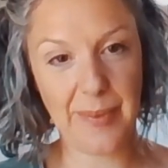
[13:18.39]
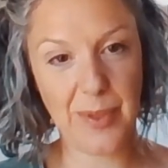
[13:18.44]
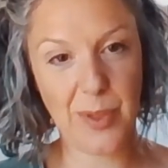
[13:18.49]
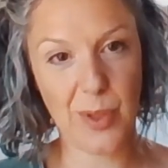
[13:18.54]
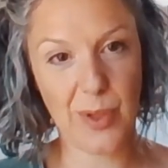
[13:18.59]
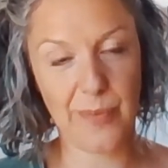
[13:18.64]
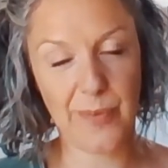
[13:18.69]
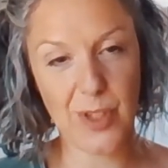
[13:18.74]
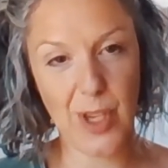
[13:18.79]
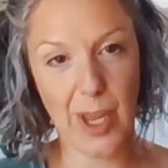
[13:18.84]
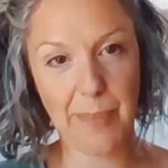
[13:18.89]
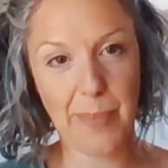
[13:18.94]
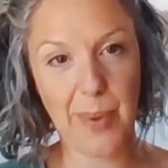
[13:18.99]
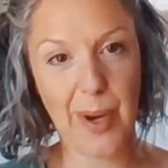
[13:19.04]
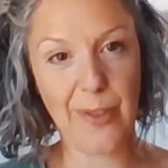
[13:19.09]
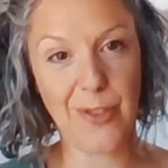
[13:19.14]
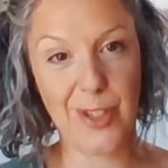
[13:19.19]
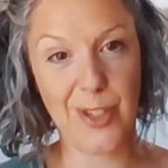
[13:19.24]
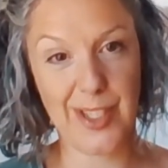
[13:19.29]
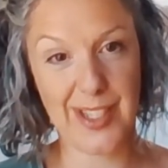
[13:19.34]
sort of type
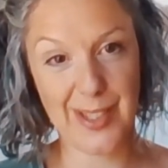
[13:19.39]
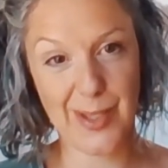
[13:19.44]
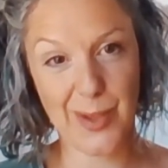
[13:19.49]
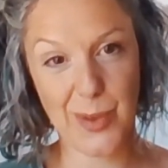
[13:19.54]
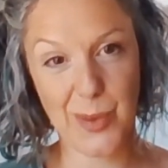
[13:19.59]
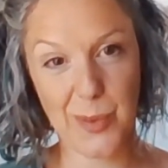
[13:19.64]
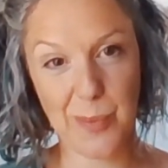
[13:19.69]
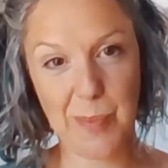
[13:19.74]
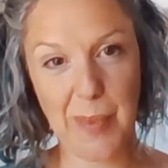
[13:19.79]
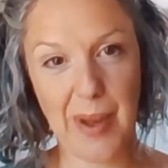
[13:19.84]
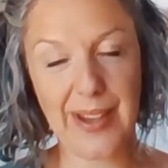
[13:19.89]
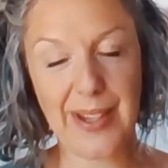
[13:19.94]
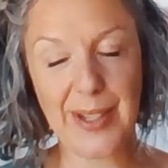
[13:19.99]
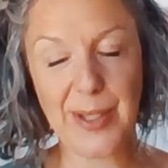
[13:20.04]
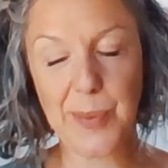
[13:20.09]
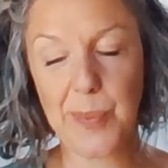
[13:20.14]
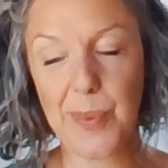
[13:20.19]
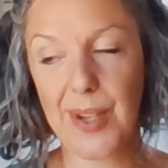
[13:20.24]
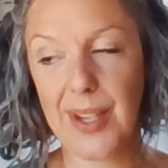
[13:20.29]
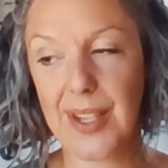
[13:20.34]
preferences called
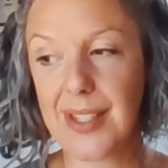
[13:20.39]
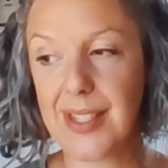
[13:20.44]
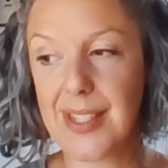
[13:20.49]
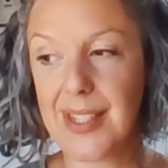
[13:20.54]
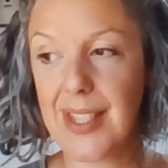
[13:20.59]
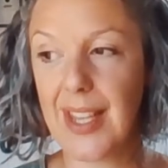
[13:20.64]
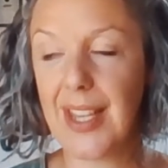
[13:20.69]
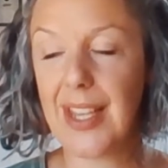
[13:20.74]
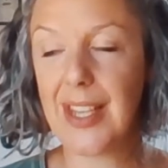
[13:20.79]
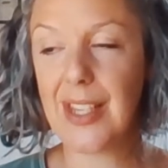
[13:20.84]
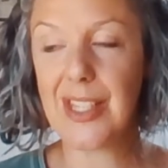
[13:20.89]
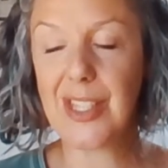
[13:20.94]
Myers-Briggs.